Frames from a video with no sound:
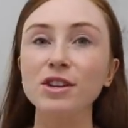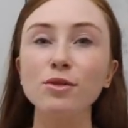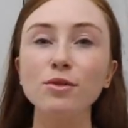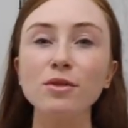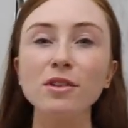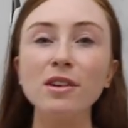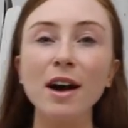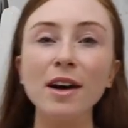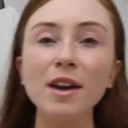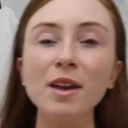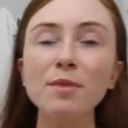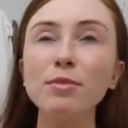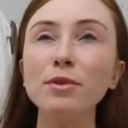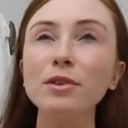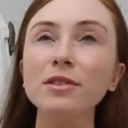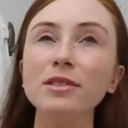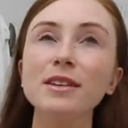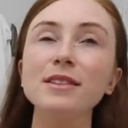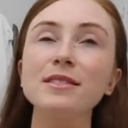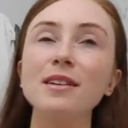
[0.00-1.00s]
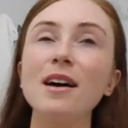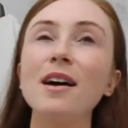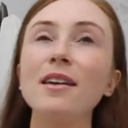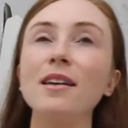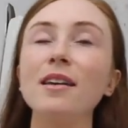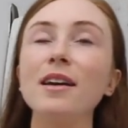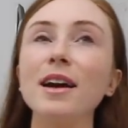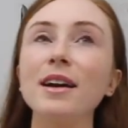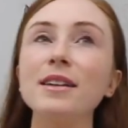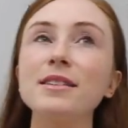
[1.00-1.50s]
And you can kind of put this
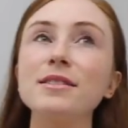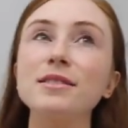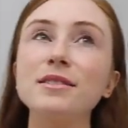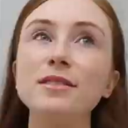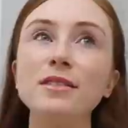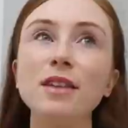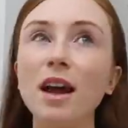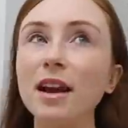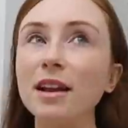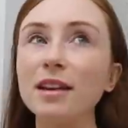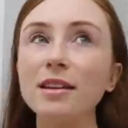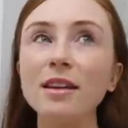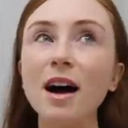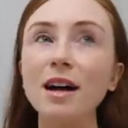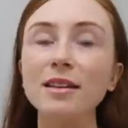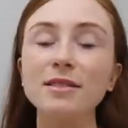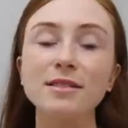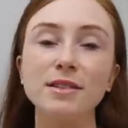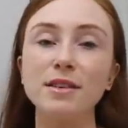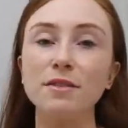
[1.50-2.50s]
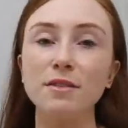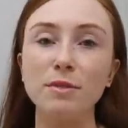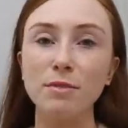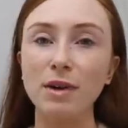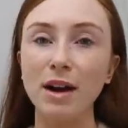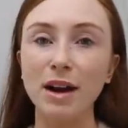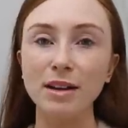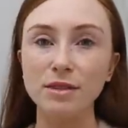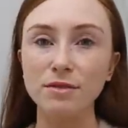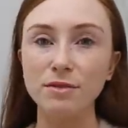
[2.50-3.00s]
on like a, like lots of
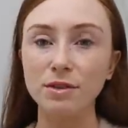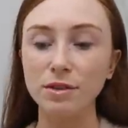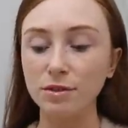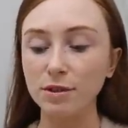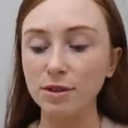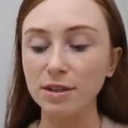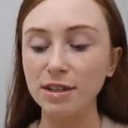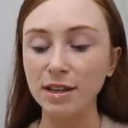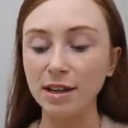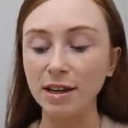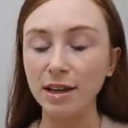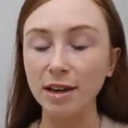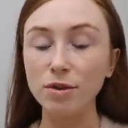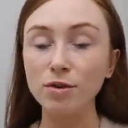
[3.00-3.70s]
different parts of your routine.